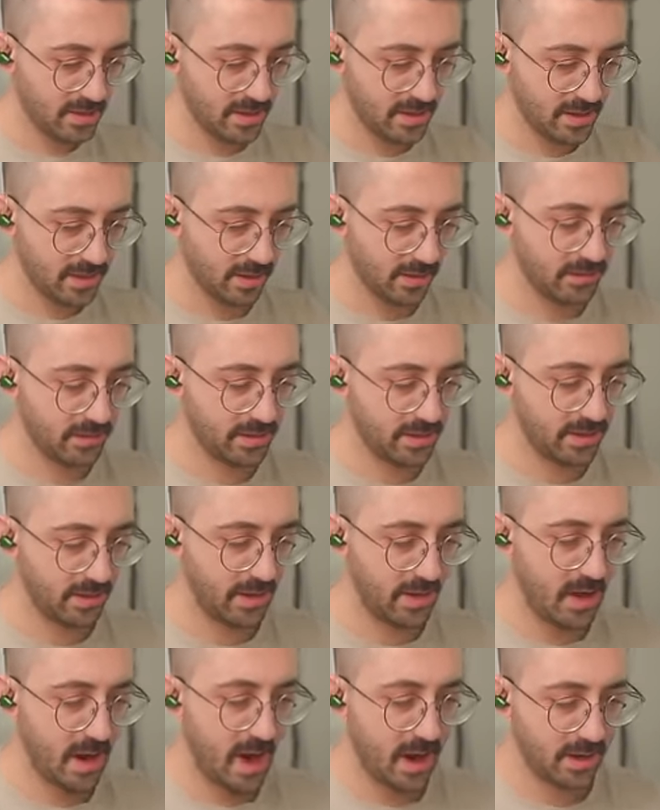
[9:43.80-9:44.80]
A little,
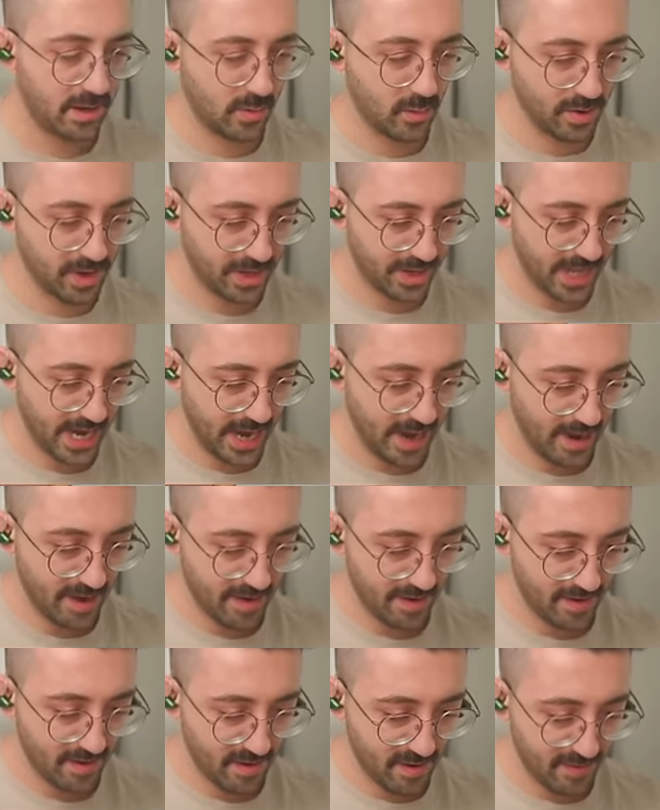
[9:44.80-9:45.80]
little awkward there.
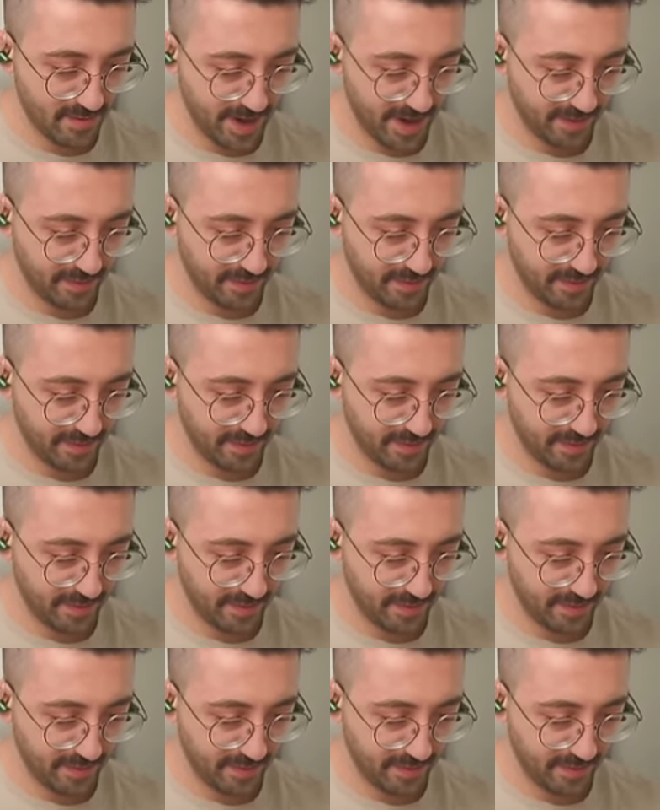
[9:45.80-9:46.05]
I don't know if